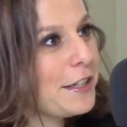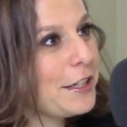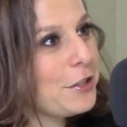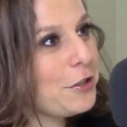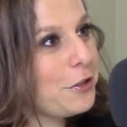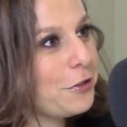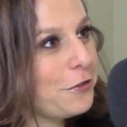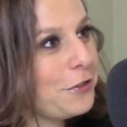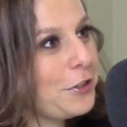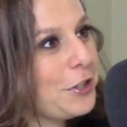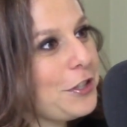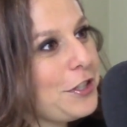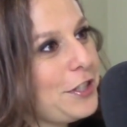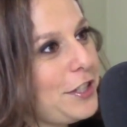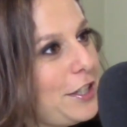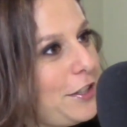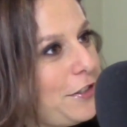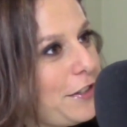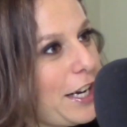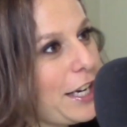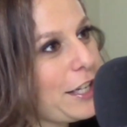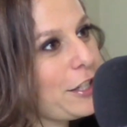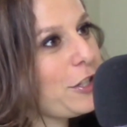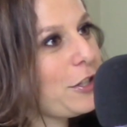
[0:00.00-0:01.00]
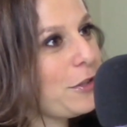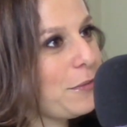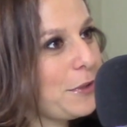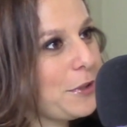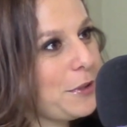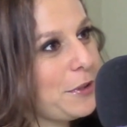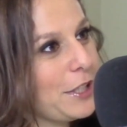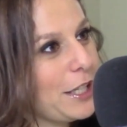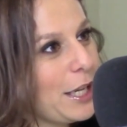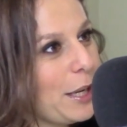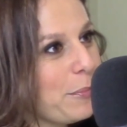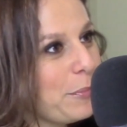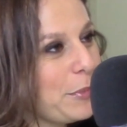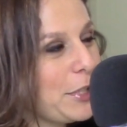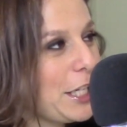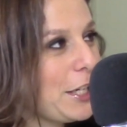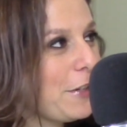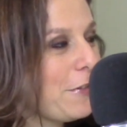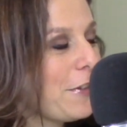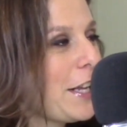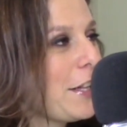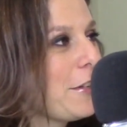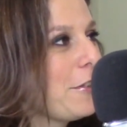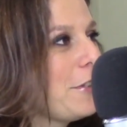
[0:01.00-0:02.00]
And your first interaction with the company,
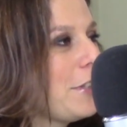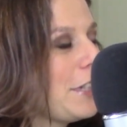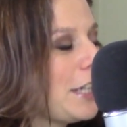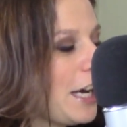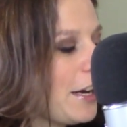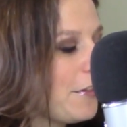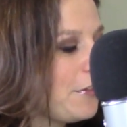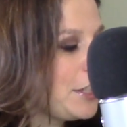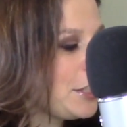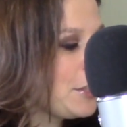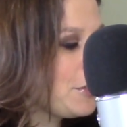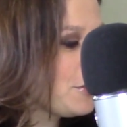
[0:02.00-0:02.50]
rather than having